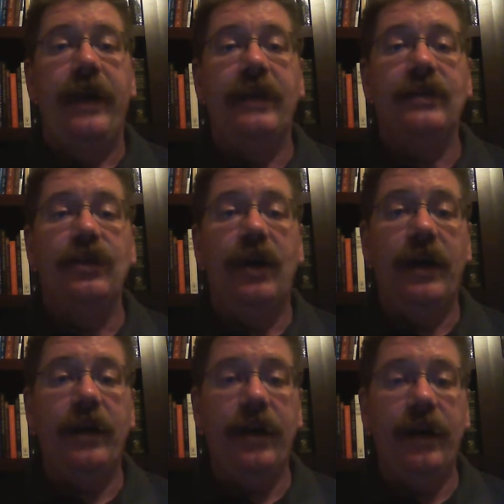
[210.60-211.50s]
It's
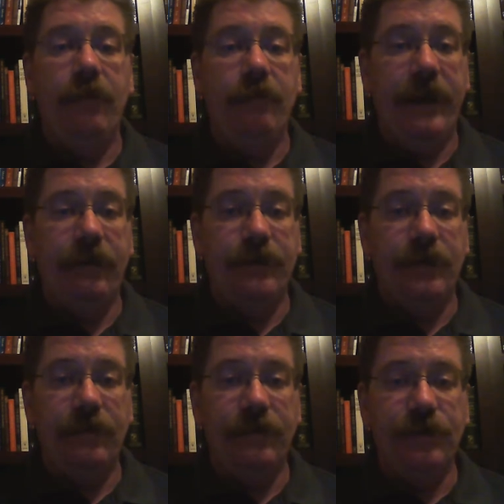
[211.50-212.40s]
not a
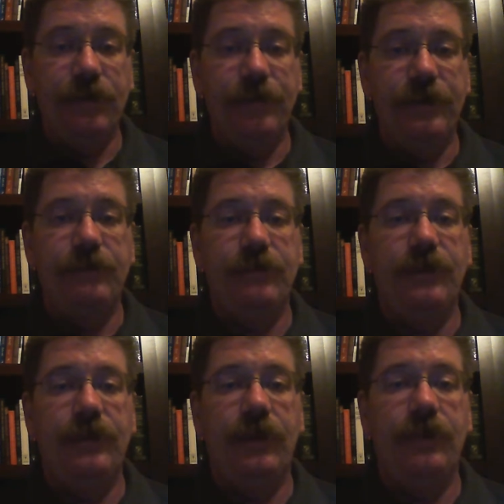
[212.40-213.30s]
Microsoft Surface
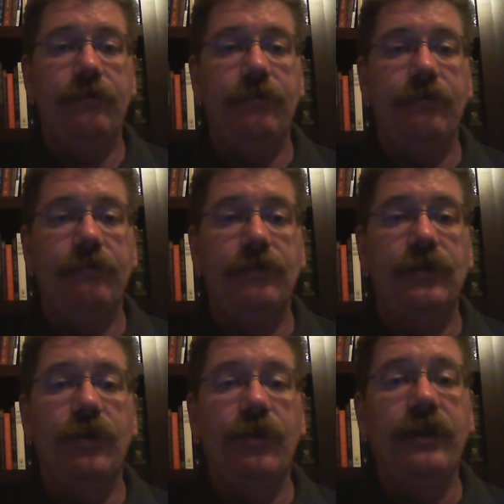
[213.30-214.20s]
machine,
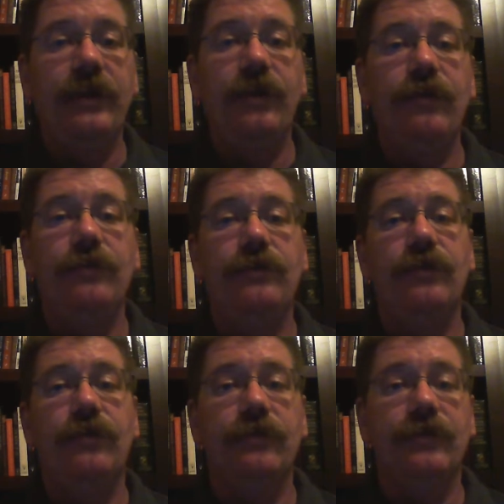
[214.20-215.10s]
so you can use
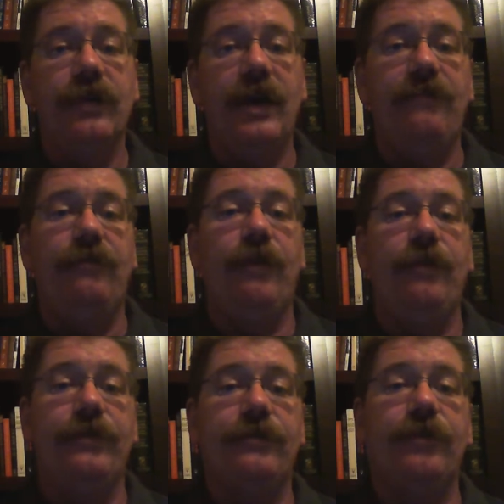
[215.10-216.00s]
your old software.
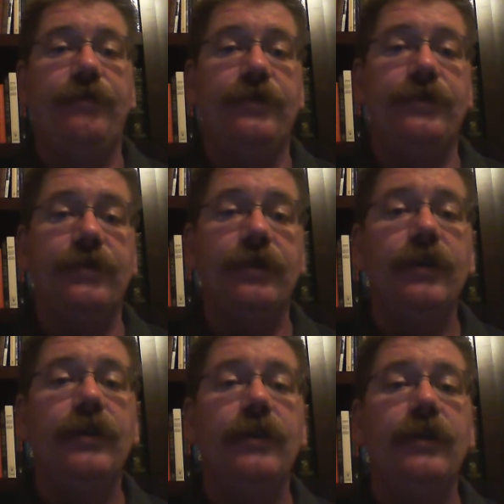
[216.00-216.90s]
With the Surface
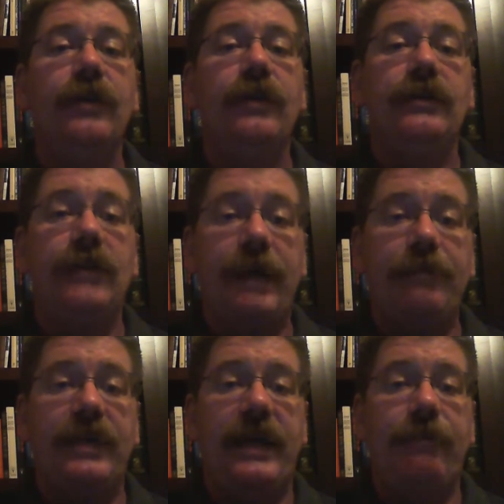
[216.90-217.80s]

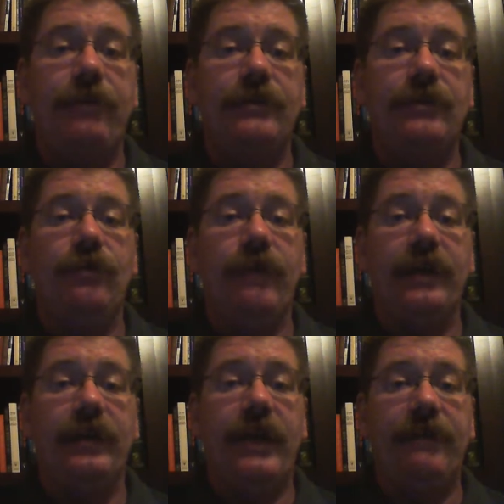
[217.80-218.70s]
type tablets, you
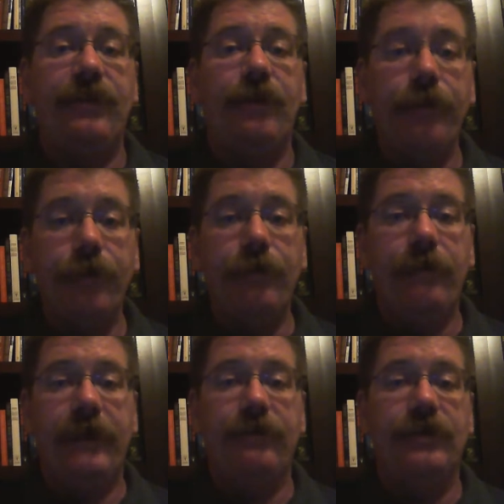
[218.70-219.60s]
actually have to go through the
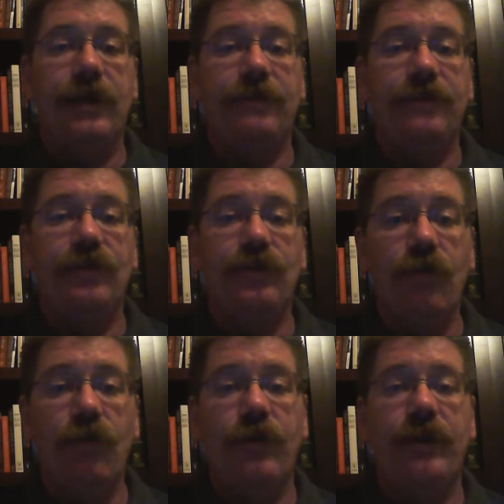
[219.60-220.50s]
Microsoft
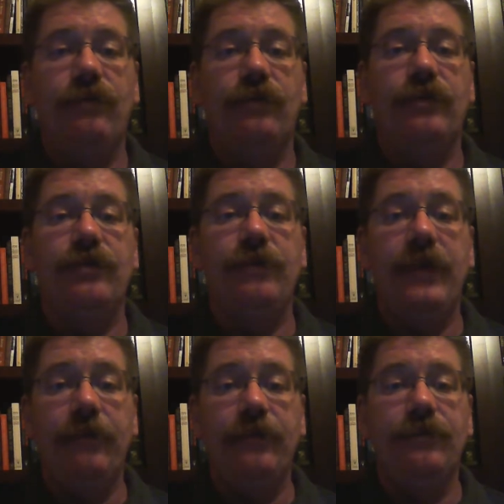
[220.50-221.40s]
Store in order to
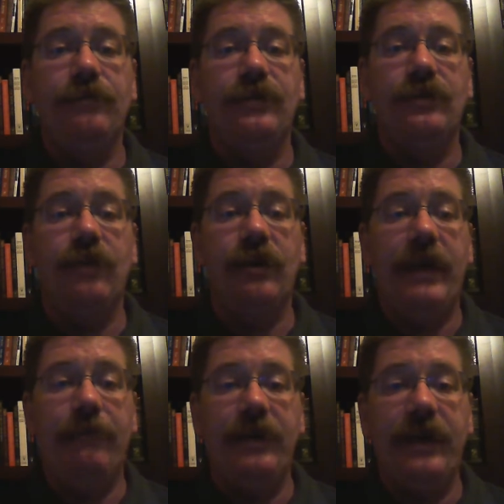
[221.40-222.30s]
be able to install
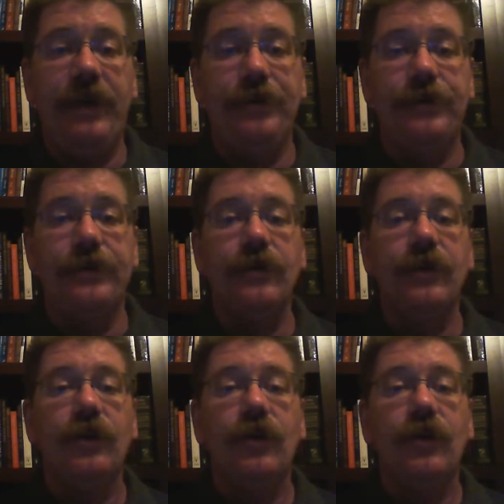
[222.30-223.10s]
applications.